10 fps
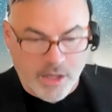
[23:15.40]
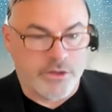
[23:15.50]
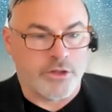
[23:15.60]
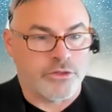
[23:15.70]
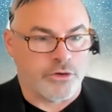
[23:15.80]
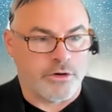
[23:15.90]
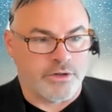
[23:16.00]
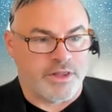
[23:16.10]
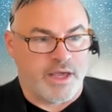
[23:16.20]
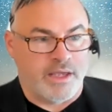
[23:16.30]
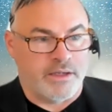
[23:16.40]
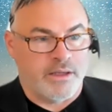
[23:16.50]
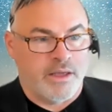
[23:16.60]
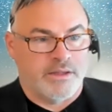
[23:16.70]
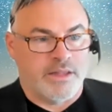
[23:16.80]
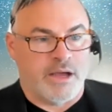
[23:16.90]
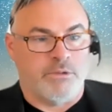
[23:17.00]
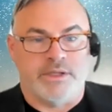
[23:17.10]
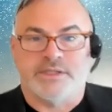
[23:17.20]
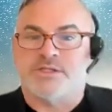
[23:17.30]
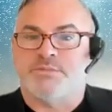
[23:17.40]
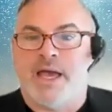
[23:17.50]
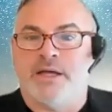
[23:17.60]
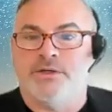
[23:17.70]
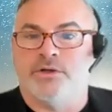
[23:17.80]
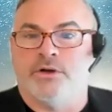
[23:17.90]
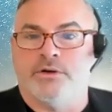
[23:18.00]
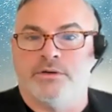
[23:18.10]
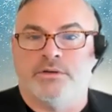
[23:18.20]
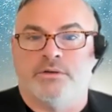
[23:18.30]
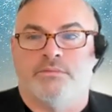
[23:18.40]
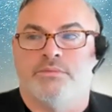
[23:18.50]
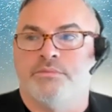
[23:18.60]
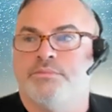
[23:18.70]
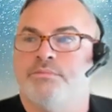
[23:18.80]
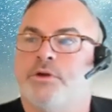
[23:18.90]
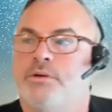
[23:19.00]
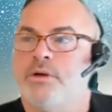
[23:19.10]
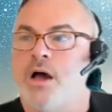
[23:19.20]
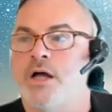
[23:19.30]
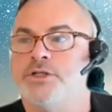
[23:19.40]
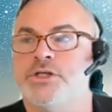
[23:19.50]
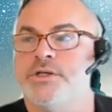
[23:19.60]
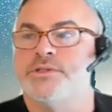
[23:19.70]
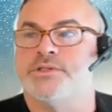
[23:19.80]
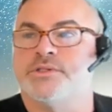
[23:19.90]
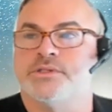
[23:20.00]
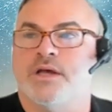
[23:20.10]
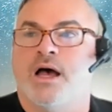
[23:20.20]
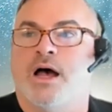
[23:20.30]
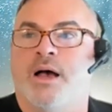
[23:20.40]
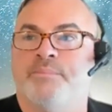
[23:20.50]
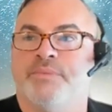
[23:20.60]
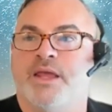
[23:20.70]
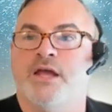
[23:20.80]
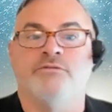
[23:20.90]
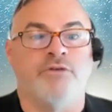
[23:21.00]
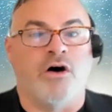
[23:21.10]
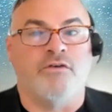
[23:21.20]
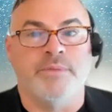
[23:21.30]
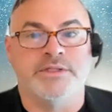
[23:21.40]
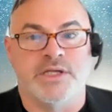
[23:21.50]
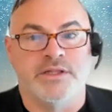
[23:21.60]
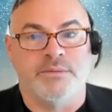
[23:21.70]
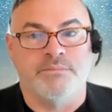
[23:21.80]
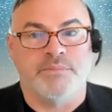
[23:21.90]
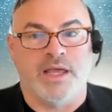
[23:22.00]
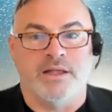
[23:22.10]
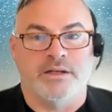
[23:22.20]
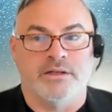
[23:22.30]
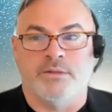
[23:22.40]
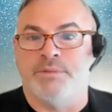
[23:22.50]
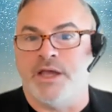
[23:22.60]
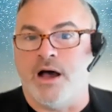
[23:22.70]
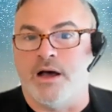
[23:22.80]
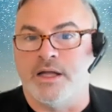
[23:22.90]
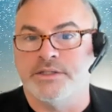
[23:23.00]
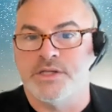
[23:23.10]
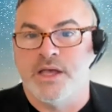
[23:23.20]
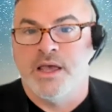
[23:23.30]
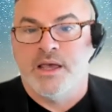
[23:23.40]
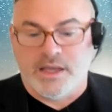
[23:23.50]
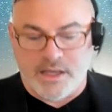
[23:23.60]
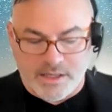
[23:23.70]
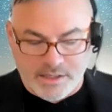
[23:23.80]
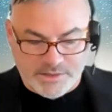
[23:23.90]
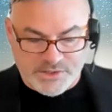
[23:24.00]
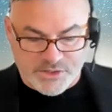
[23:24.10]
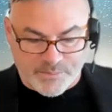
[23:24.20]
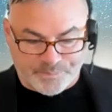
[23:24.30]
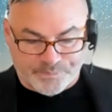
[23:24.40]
The third thing that will expand your conscious involvement in the beyond is